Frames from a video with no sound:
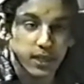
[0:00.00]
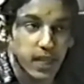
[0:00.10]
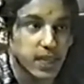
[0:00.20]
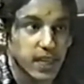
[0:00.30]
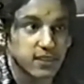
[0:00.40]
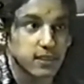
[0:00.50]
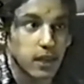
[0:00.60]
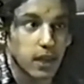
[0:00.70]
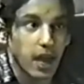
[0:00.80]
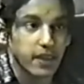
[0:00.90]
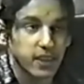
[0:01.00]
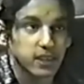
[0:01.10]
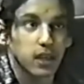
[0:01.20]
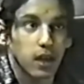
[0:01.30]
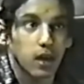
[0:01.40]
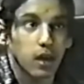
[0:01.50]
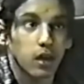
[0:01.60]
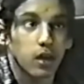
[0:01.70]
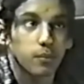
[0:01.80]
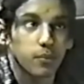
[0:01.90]
then that's, I think, the
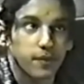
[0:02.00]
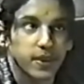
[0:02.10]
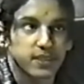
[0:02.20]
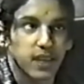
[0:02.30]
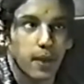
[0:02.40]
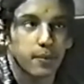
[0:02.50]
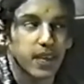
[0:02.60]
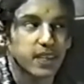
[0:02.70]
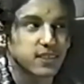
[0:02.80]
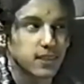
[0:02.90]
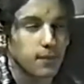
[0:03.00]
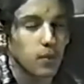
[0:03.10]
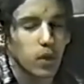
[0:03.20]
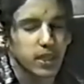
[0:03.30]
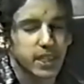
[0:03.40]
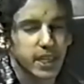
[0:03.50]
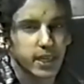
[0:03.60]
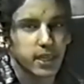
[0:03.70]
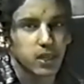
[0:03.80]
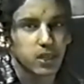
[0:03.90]
perfect time, except for one thing: